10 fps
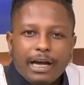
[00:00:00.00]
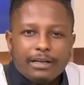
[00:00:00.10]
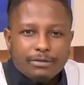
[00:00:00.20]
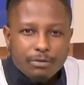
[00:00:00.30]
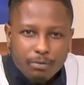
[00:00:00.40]

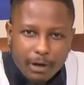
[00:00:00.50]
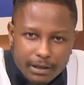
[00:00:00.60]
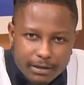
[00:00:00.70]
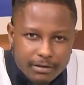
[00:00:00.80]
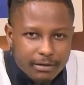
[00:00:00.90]
so
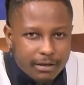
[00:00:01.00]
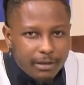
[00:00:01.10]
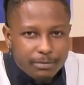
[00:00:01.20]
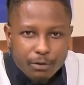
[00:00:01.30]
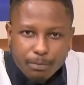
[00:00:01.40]
much.
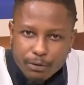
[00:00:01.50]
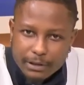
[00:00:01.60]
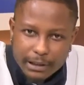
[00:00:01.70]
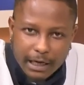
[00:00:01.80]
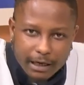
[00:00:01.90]
Keep
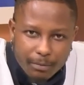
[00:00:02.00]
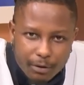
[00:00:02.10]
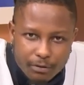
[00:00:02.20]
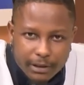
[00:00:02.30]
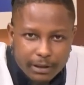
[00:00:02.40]
supporting Ghana
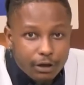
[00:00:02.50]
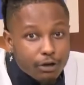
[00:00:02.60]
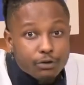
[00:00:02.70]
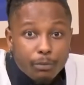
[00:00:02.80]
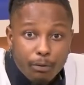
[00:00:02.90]
music.
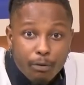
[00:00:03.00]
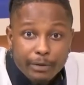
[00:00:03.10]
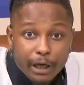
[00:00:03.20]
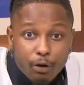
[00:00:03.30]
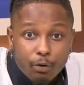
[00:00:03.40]
Don't support
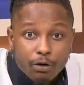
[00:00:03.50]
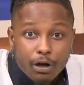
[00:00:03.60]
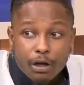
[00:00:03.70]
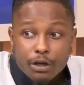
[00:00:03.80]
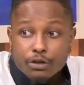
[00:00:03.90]
me alone.
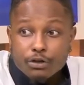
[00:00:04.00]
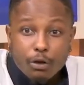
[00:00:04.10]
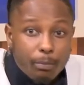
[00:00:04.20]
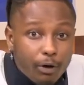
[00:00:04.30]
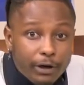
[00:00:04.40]
Support